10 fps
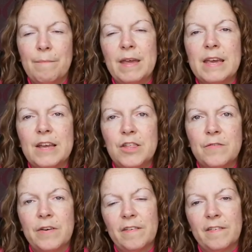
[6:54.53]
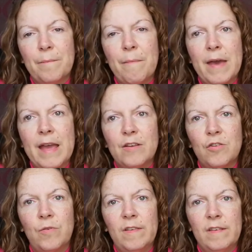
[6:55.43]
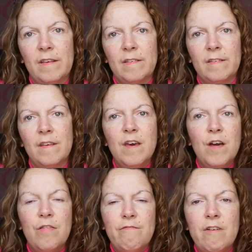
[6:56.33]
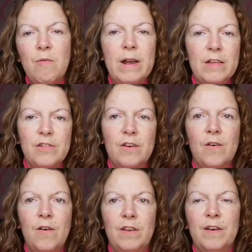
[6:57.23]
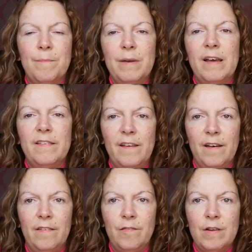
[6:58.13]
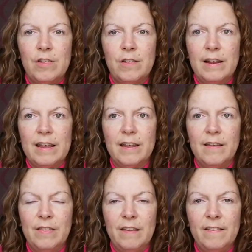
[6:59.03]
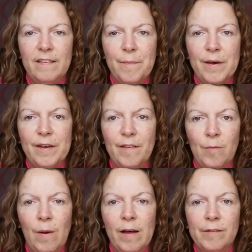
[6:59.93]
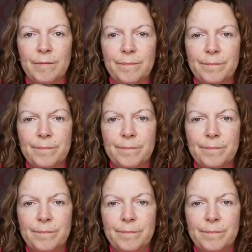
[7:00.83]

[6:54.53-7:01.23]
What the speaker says: May each of us make choices through which God can bless us richly this summer as well.